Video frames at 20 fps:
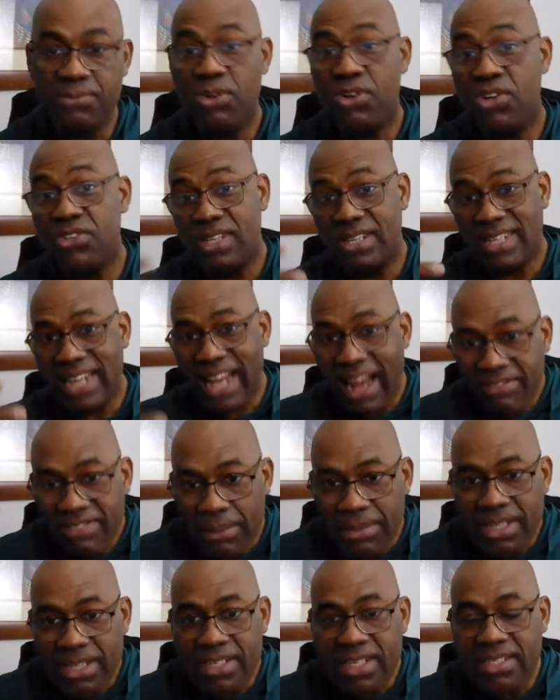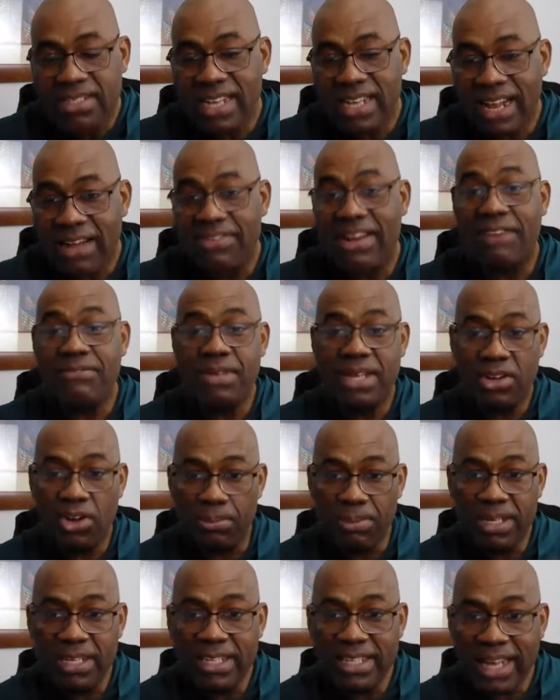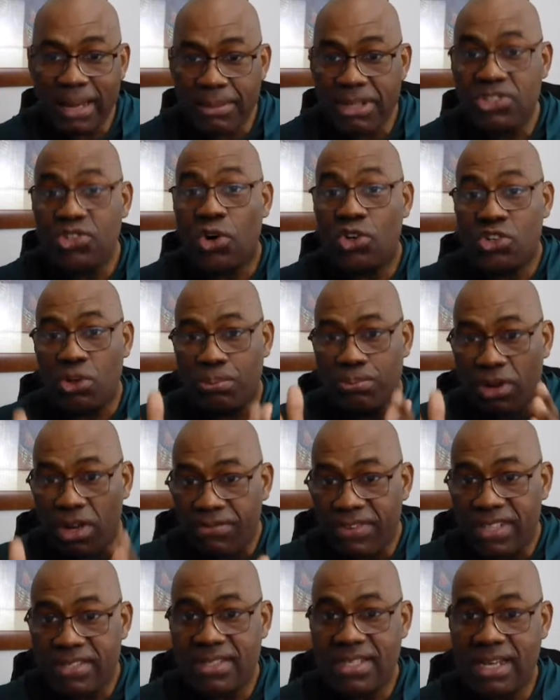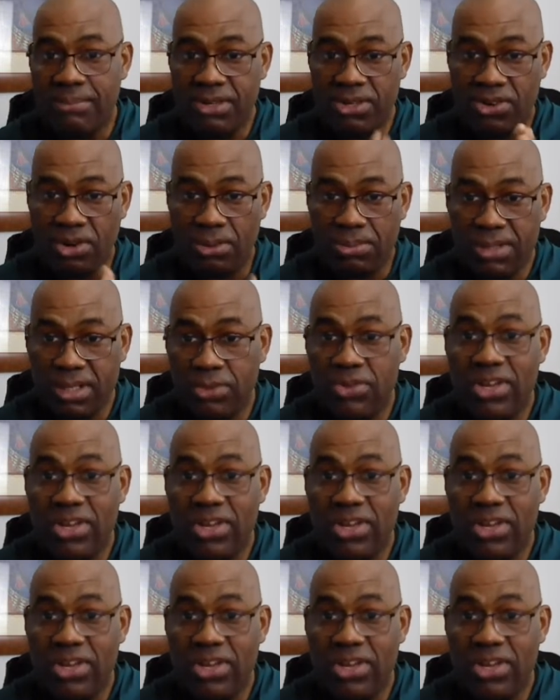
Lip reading: because the nerve have been completely damaged or the blood vessels have been completely,